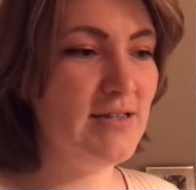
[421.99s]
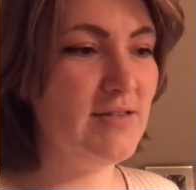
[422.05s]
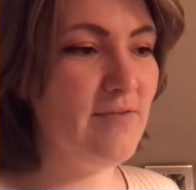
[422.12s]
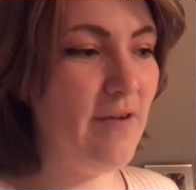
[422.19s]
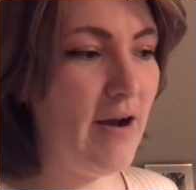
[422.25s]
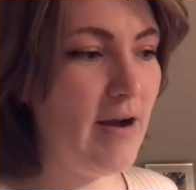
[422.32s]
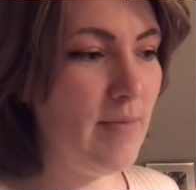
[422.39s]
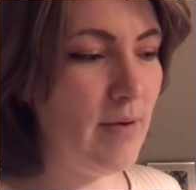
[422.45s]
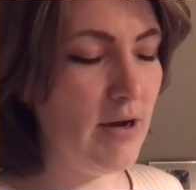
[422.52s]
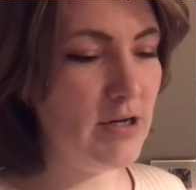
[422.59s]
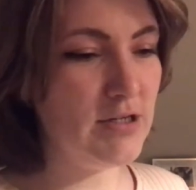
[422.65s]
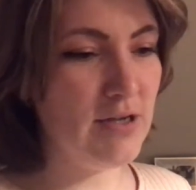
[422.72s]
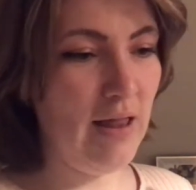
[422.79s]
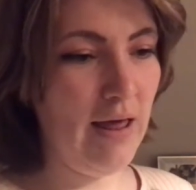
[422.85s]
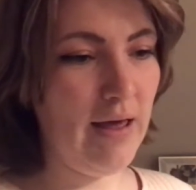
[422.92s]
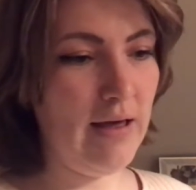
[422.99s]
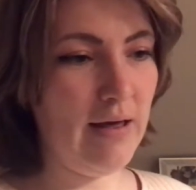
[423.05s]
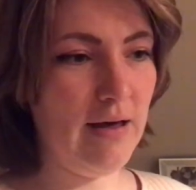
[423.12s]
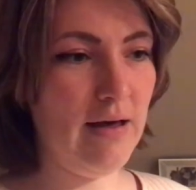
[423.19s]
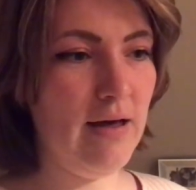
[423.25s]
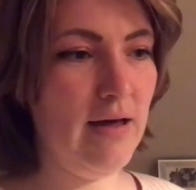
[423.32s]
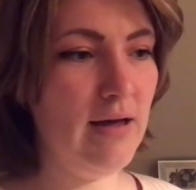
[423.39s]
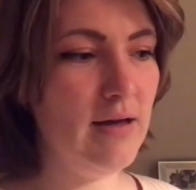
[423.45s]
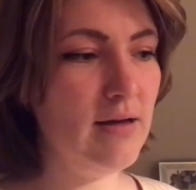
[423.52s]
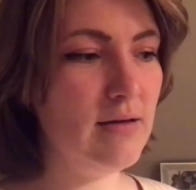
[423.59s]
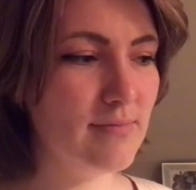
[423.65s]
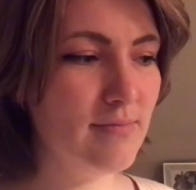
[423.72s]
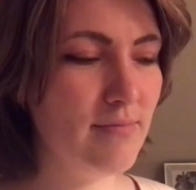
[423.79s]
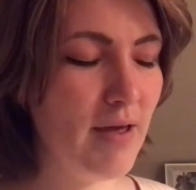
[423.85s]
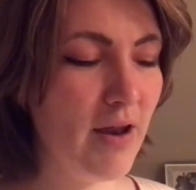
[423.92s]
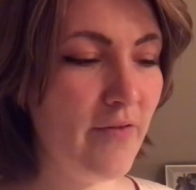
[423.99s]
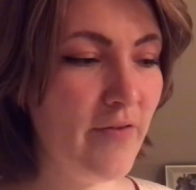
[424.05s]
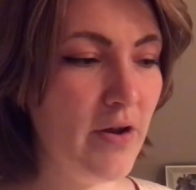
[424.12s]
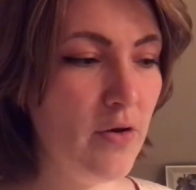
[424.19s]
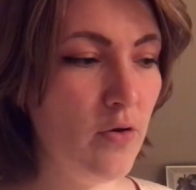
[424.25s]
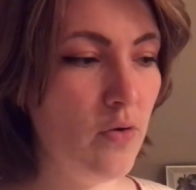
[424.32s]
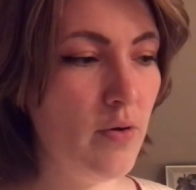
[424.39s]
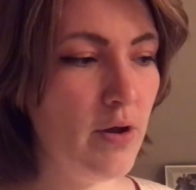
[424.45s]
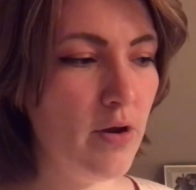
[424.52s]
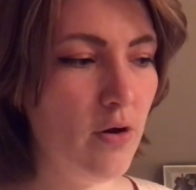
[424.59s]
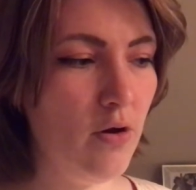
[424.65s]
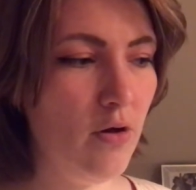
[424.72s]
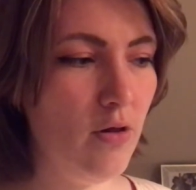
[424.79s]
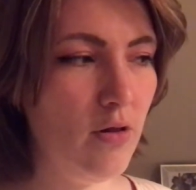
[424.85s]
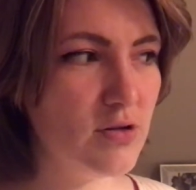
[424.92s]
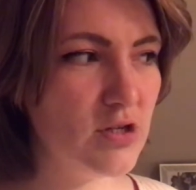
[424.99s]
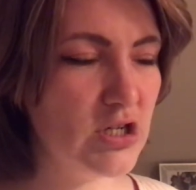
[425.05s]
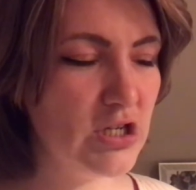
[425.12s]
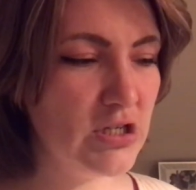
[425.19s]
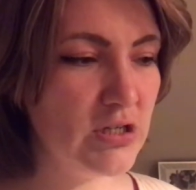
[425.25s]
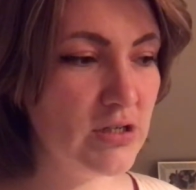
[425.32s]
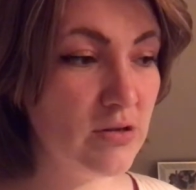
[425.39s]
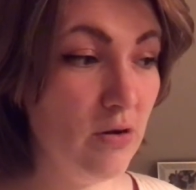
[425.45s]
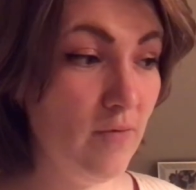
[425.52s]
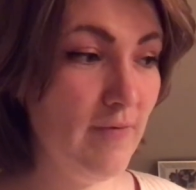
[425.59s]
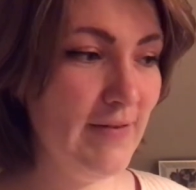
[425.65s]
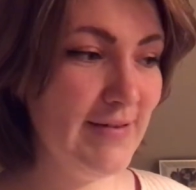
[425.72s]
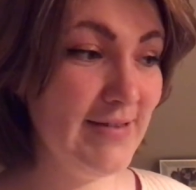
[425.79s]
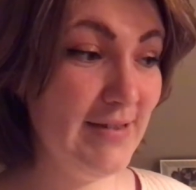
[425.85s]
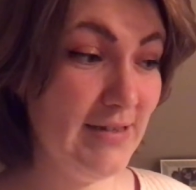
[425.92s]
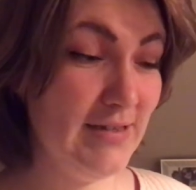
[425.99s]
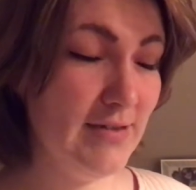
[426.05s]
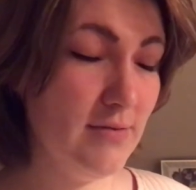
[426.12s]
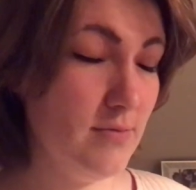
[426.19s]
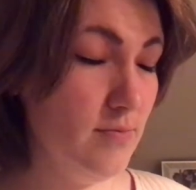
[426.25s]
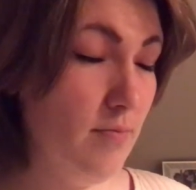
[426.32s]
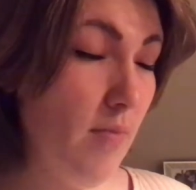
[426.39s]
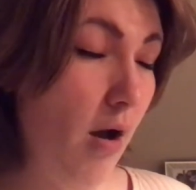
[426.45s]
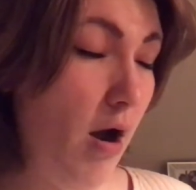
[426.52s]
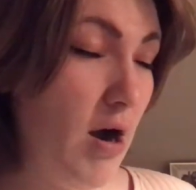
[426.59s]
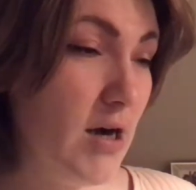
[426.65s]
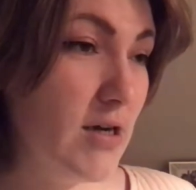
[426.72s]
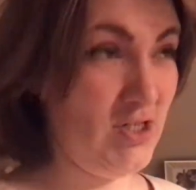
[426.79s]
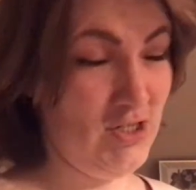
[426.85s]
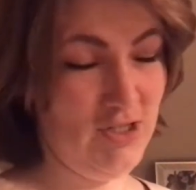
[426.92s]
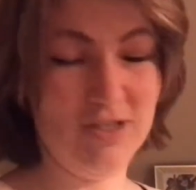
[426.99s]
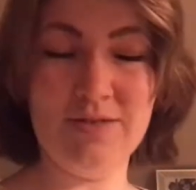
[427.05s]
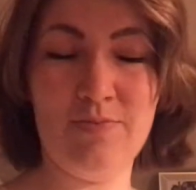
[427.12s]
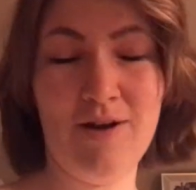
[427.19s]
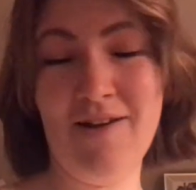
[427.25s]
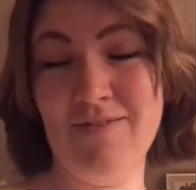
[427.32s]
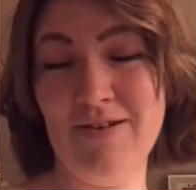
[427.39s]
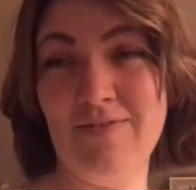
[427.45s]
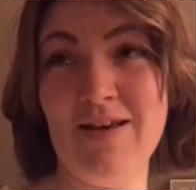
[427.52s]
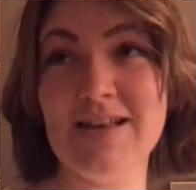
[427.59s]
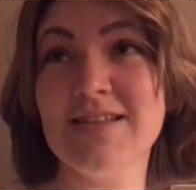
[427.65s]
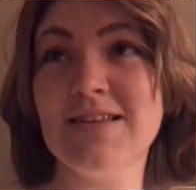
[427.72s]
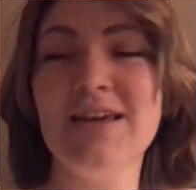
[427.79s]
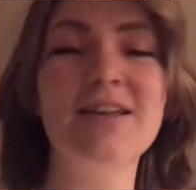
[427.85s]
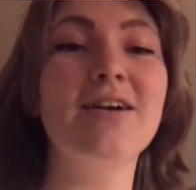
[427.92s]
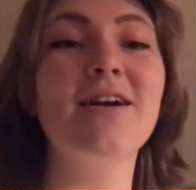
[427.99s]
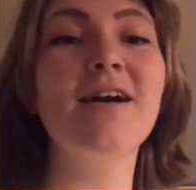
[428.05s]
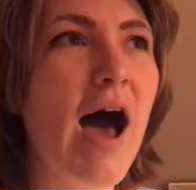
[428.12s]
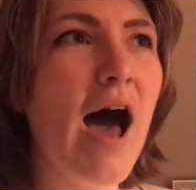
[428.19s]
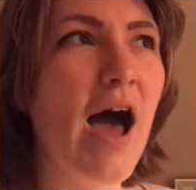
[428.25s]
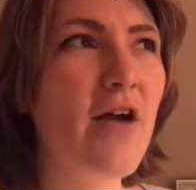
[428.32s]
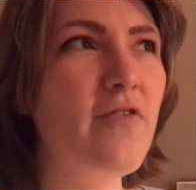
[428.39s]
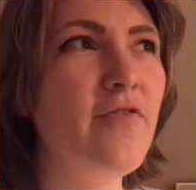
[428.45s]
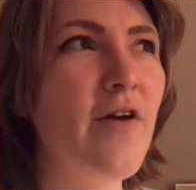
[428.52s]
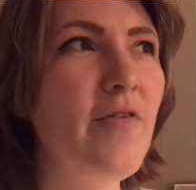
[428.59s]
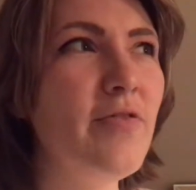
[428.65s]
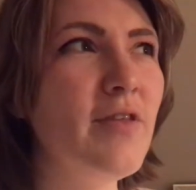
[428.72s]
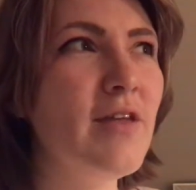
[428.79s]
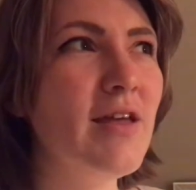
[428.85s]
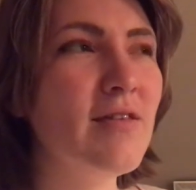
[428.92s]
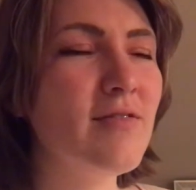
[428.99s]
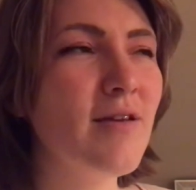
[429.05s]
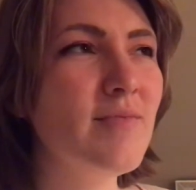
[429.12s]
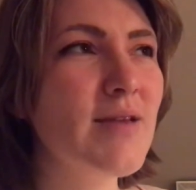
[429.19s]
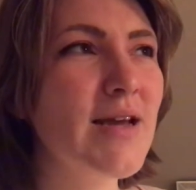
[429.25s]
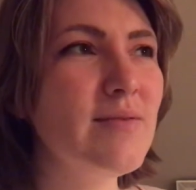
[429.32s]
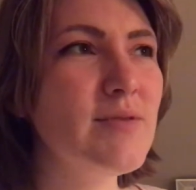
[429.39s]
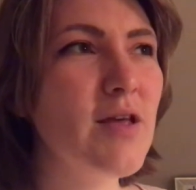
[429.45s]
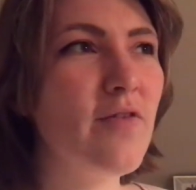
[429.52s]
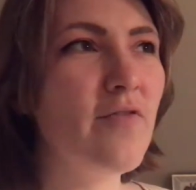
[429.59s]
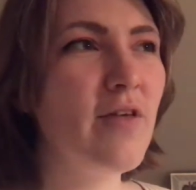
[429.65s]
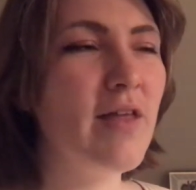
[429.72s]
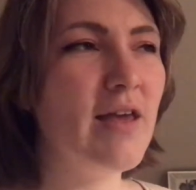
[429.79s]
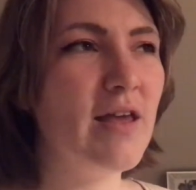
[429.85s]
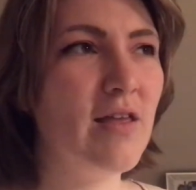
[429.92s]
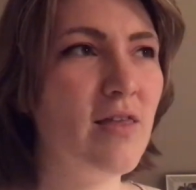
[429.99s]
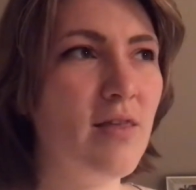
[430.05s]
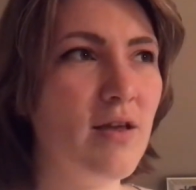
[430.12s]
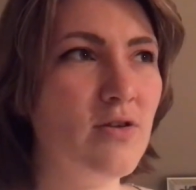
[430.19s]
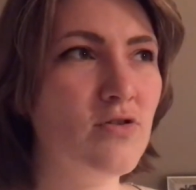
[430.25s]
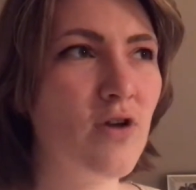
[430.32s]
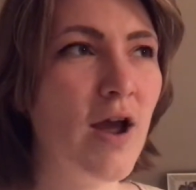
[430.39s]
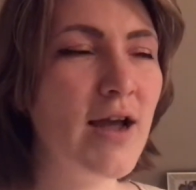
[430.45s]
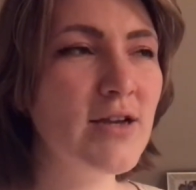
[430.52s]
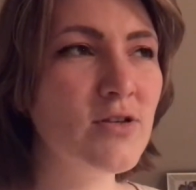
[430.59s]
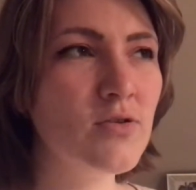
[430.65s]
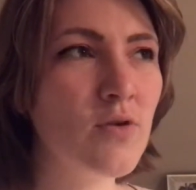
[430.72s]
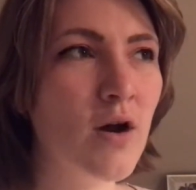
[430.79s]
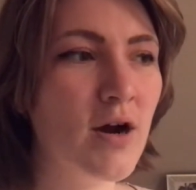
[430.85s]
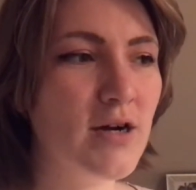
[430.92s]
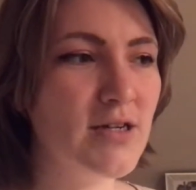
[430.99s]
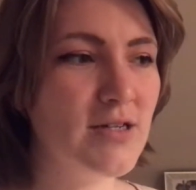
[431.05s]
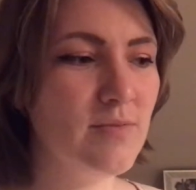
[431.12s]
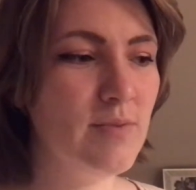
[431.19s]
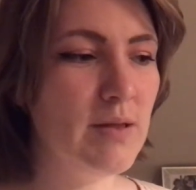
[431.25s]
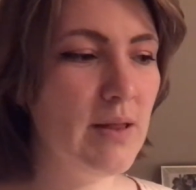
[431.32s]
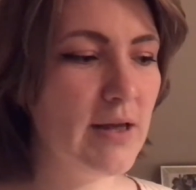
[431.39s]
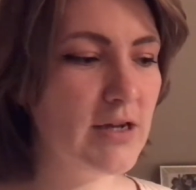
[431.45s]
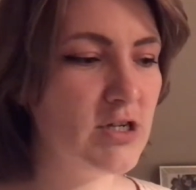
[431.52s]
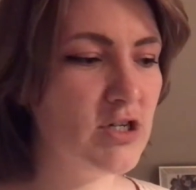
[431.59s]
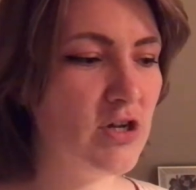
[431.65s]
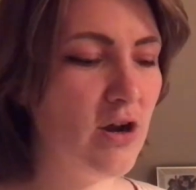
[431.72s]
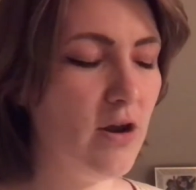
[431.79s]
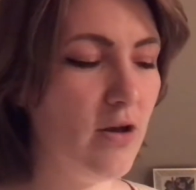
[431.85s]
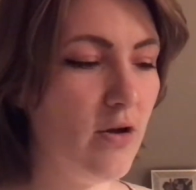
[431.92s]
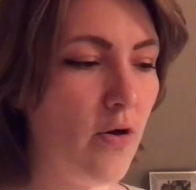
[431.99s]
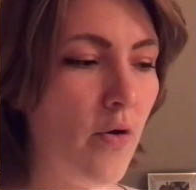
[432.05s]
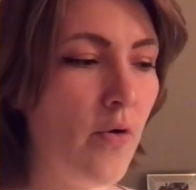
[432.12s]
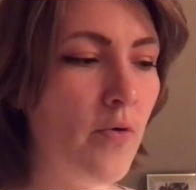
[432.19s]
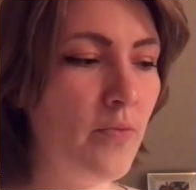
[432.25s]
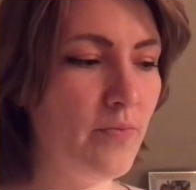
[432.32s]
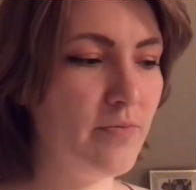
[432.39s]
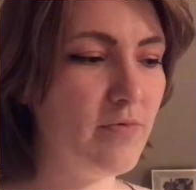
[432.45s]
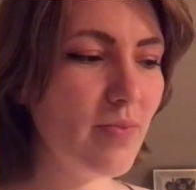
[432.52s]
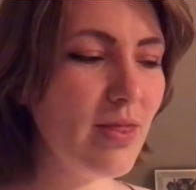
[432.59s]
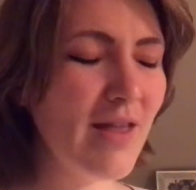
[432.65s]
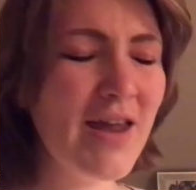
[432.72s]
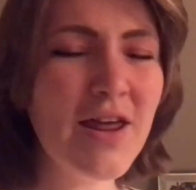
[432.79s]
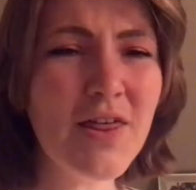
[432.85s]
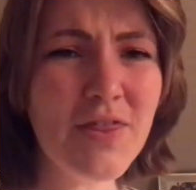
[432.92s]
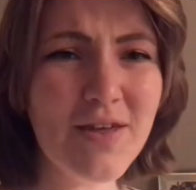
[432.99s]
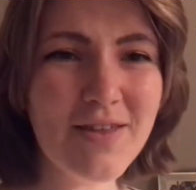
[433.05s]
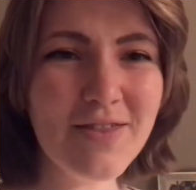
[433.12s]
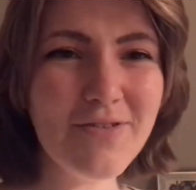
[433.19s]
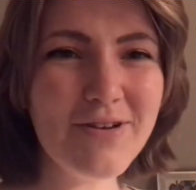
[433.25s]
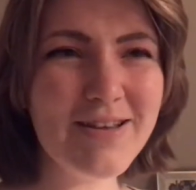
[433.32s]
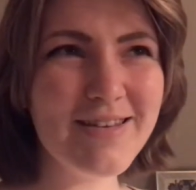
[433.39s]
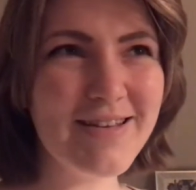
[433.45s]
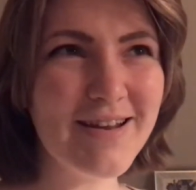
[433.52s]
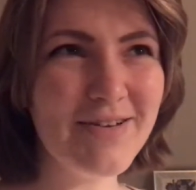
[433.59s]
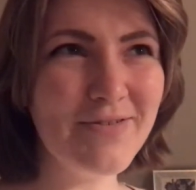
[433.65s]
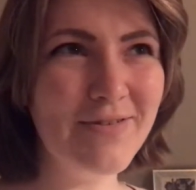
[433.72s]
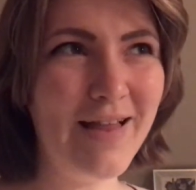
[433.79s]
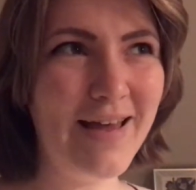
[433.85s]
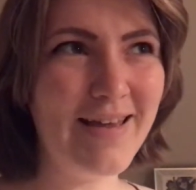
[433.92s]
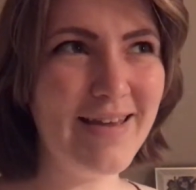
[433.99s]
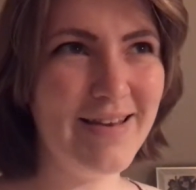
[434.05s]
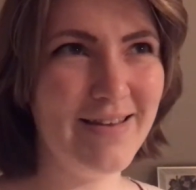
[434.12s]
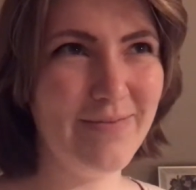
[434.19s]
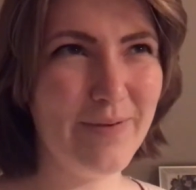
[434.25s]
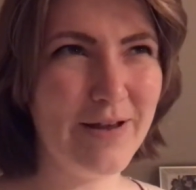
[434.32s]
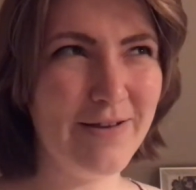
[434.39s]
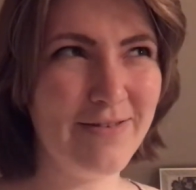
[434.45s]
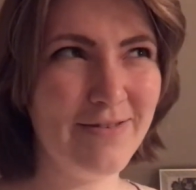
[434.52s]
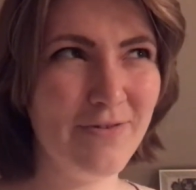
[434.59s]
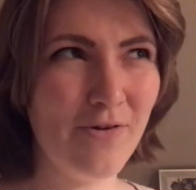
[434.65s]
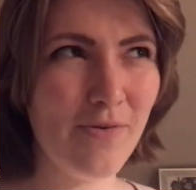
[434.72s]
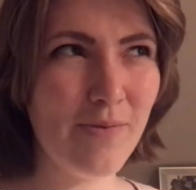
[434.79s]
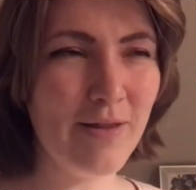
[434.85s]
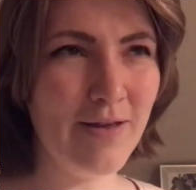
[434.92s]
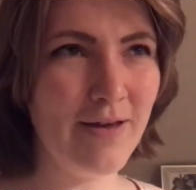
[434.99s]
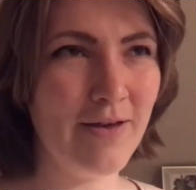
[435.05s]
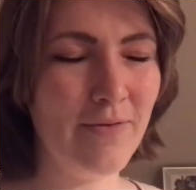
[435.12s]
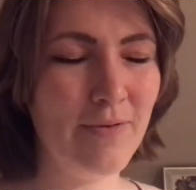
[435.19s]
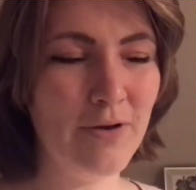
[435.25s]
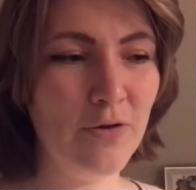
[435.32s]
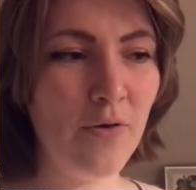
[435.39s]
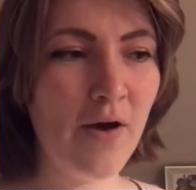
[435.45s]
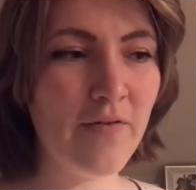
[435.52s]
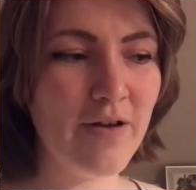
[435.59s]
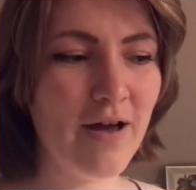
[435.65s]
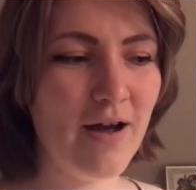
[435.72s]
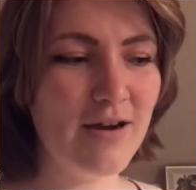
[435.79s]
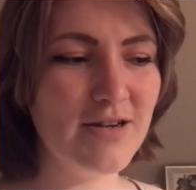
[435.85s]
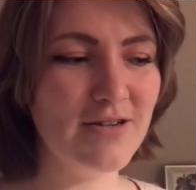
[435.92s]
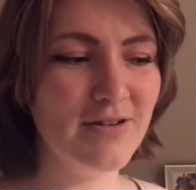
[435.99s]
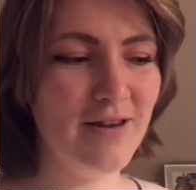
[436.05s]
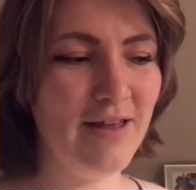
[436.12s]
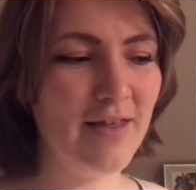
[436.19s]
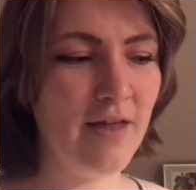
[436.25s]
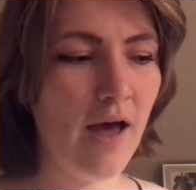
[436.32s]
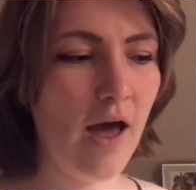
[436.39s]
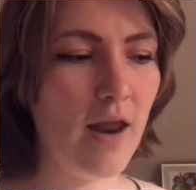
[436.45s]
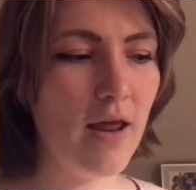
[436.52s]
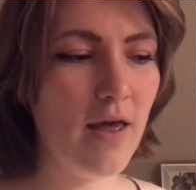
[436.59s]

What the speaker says: very much like a bit of a know-it-all, she's obviously smart, she's a private investigator, I found that sometimes I feel like it's like trying too hard to be like Sherlock Holmes. And I think the reason I don't like it is because normally when you have a character like that,